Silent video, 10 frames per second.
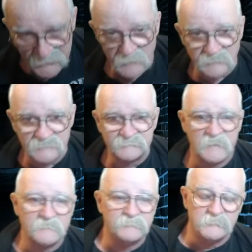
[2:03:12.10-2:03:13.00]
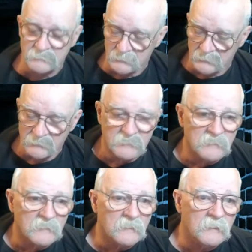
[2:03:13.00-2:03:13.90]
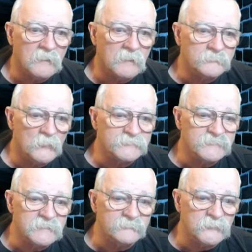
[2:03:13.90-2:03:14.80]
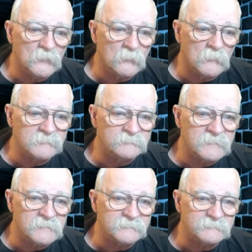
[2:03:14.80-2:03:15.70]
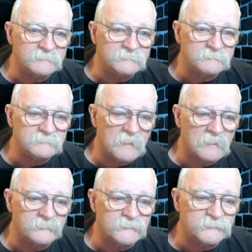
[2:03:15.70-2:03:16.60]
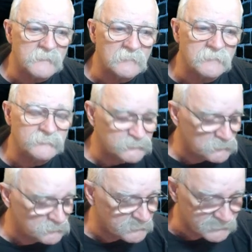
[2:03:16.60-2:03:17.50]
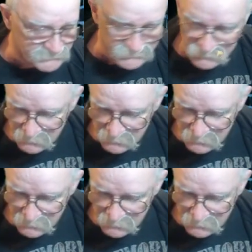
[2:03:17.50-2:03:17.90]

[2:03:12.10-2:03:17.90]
side of this paper. I'm going to give you 1 minute. No, I'll give you 2 minutes.